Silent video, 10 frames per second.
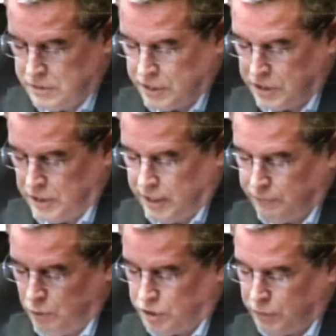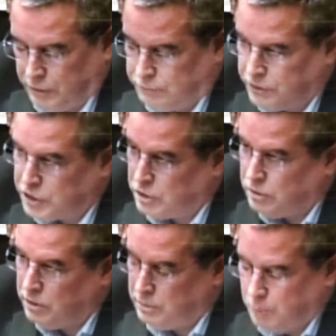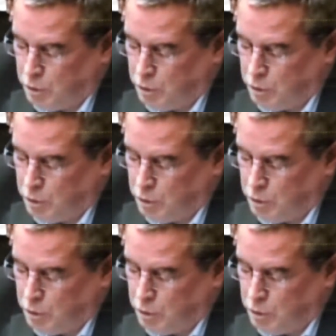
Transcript: Since the life-altering physical,